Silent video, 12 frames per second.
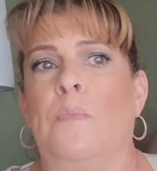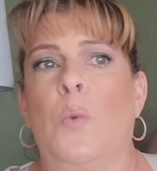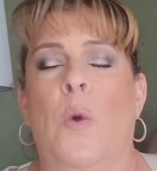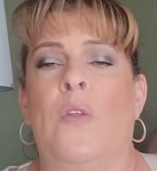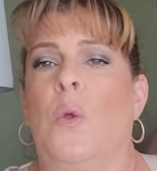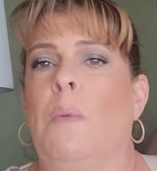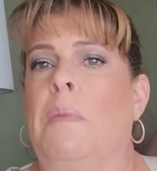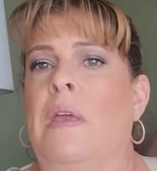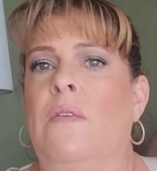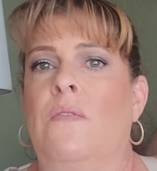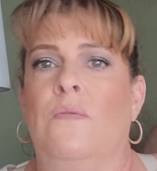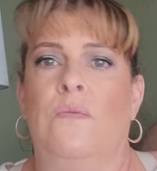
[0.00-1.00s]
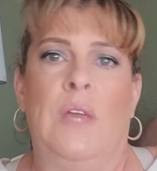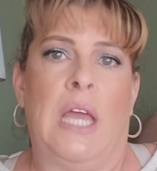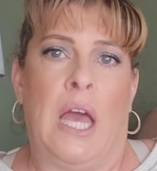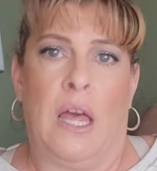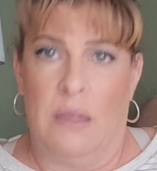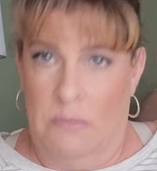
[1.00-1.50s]
whether it be
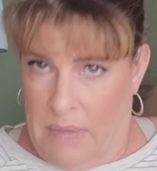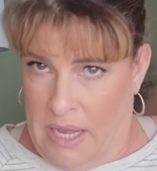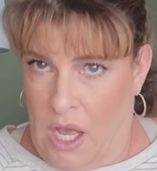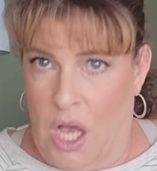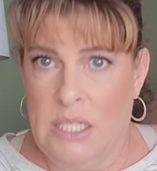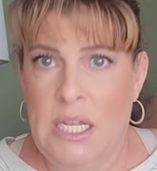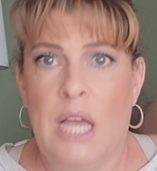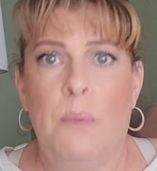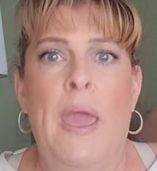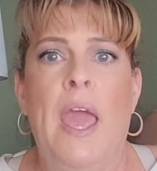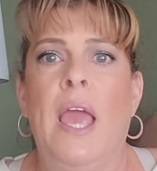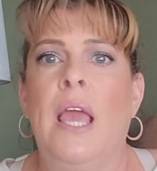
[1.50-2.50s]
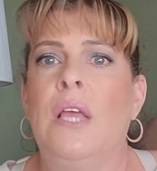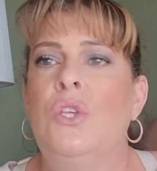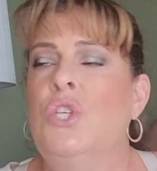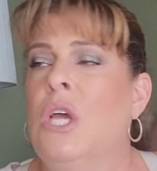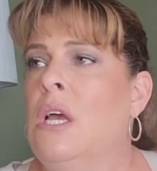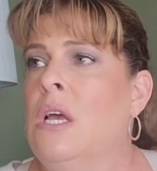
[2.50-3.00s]
via my contact
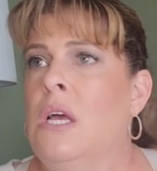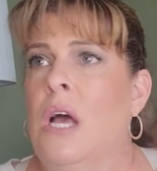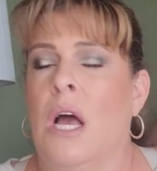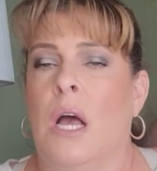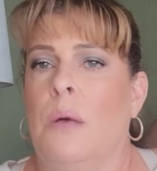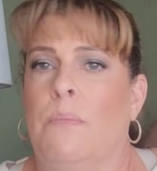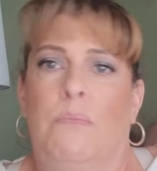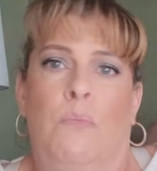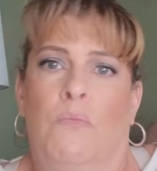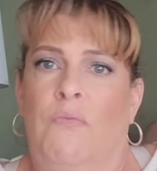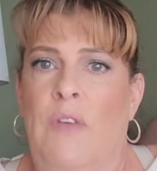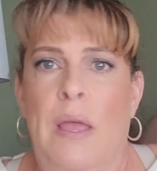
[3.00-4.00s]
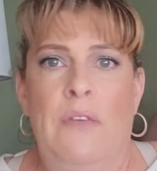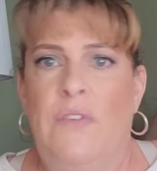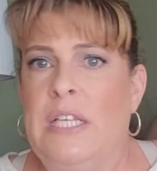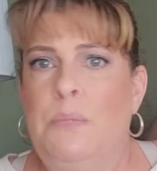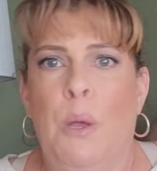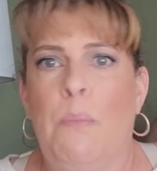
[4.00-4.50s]
page,
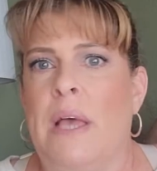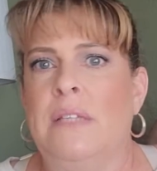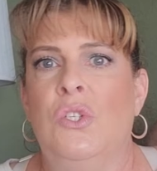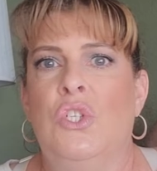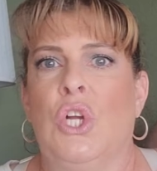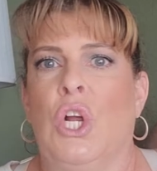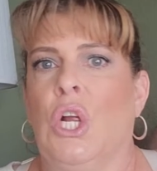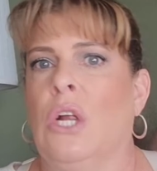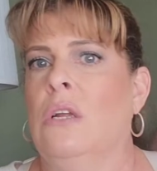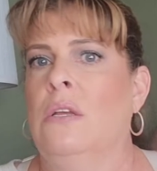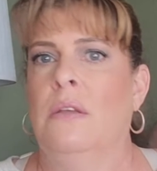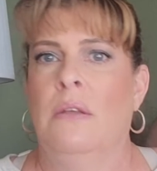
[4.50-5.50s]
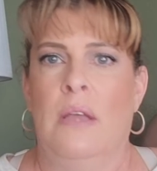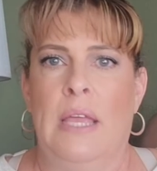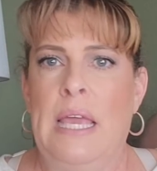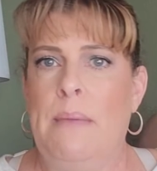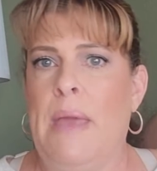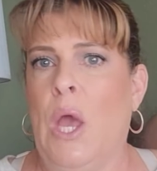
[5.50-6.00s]
Facebook Messenger,
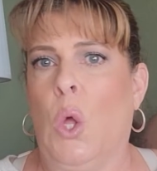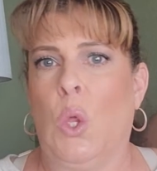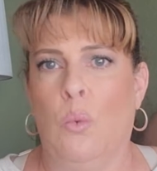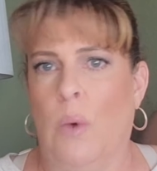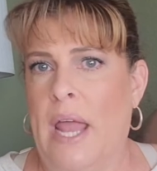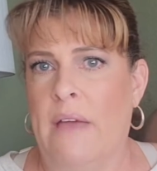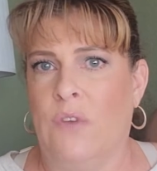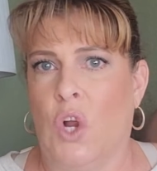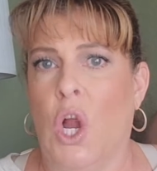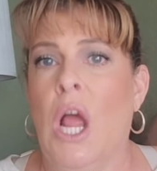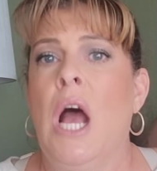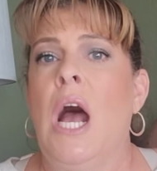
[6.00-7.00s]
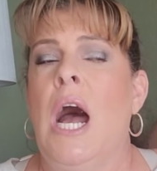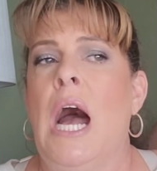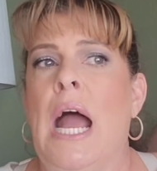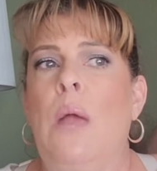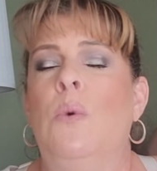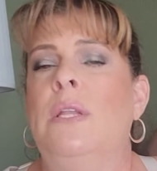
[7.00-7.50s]
email, whatever.
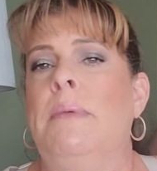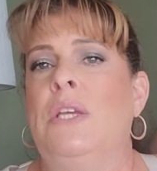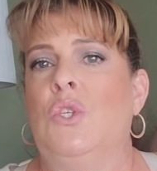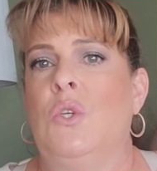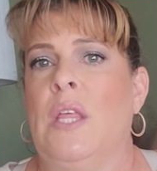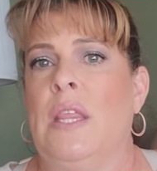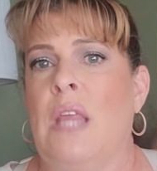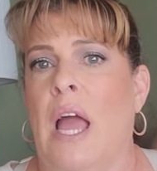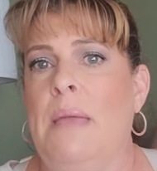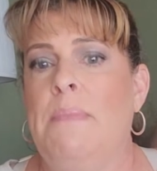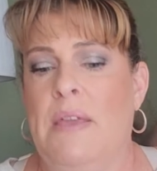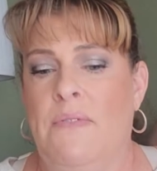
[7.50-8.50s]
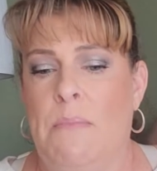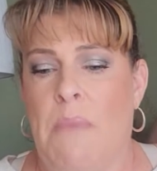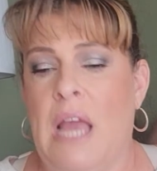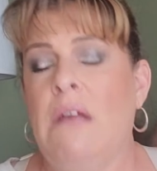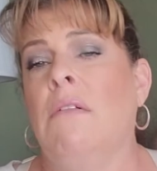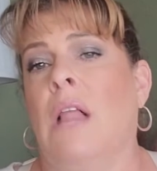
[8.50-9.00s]
I want to make sure that I'm giving
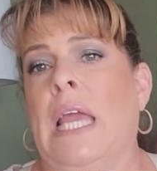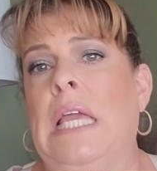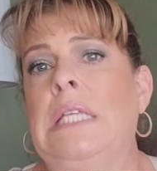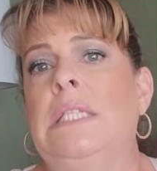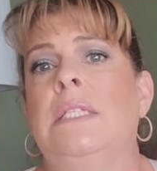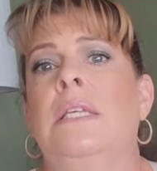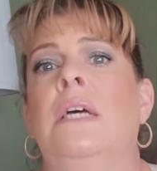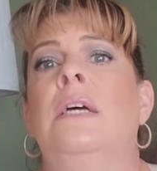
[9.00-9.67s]
my clients